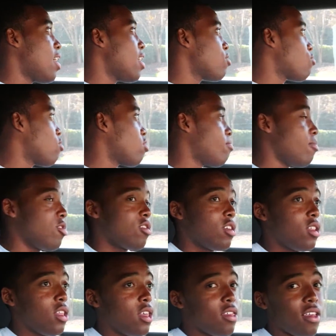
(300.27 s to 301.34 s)
that
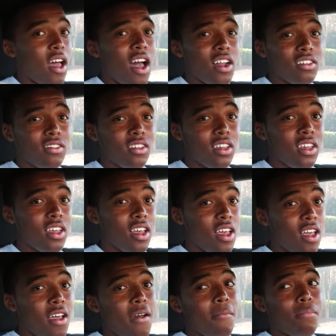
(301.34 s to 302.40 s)
transmission is honestly
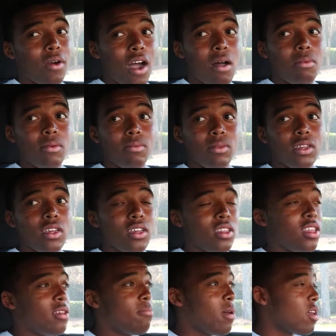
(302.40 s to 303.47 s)
probably
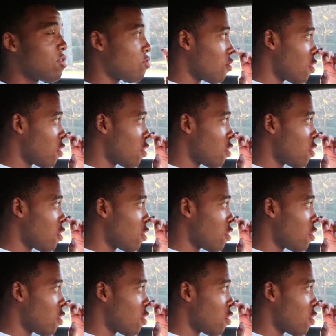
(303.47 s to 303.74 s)
the best